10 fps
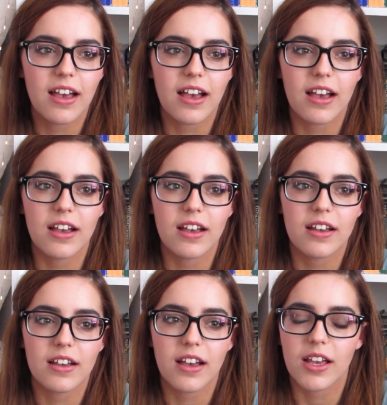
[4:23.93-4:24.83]

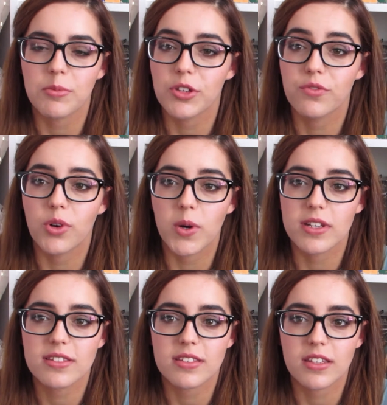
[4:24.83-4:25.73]
I'm looking forward
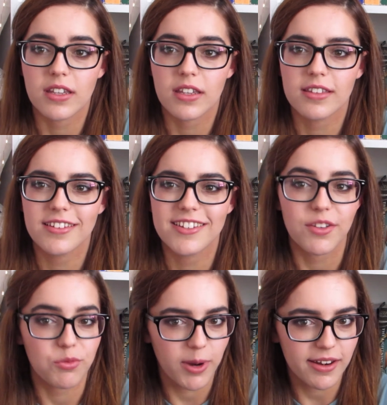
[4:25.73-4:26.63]
to seeing
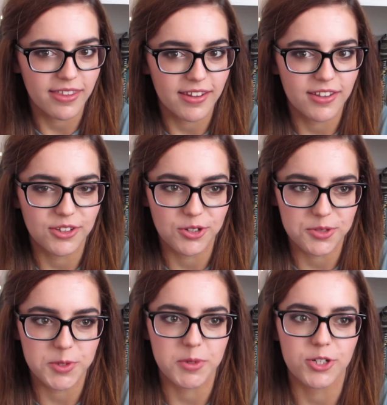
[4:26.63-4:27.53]
David Bradley in the
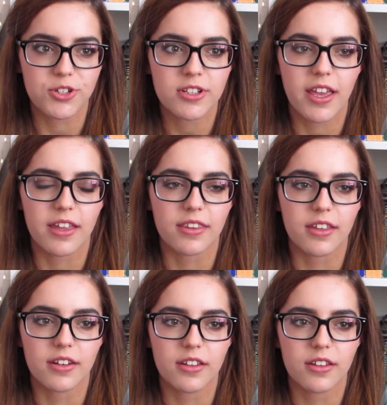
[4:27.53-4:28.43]
Christmas special, and
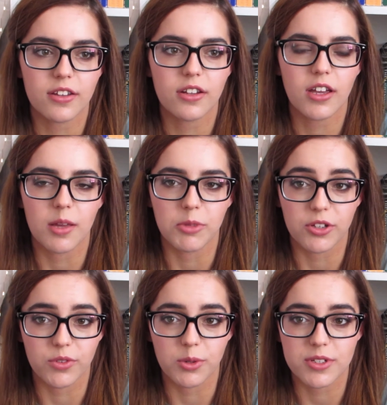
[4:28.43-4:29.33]
then I'm
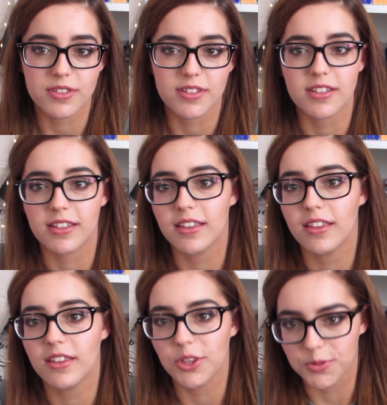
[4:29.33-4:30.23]
looking forward to seeing
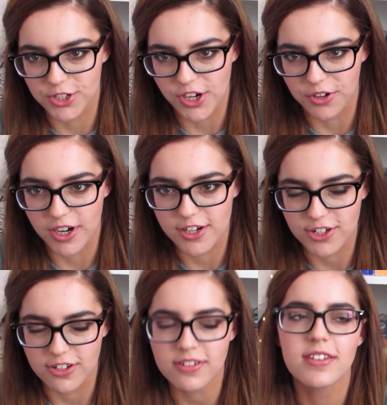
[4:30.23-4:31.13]
the
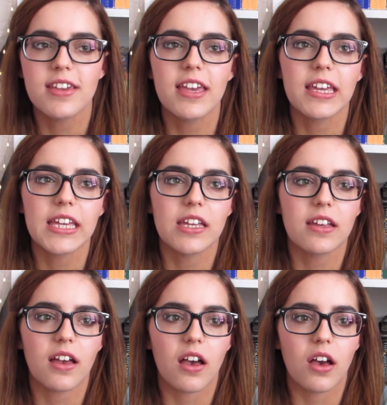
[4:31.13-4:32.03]
regeneration
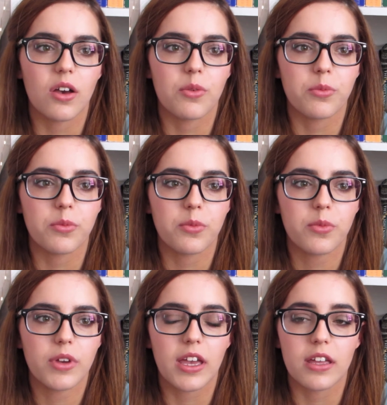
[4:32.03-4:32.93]

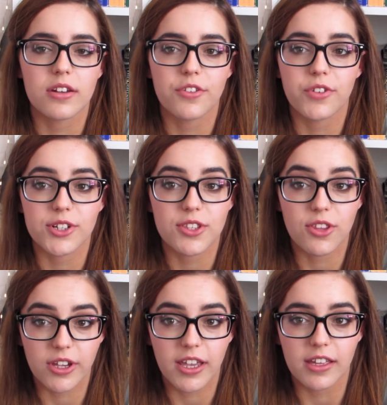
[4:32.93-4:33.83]
and our first
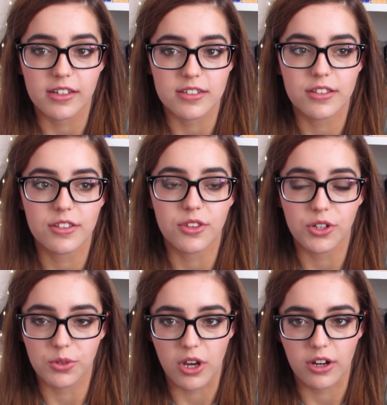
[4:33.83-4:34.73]
look at the
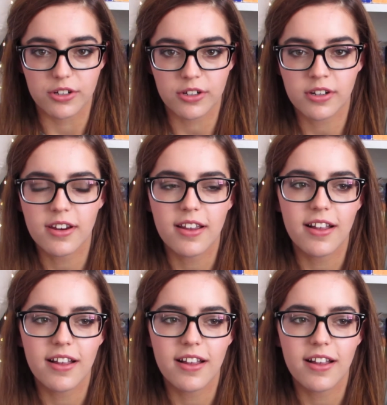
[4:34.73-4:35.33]
new Doctor.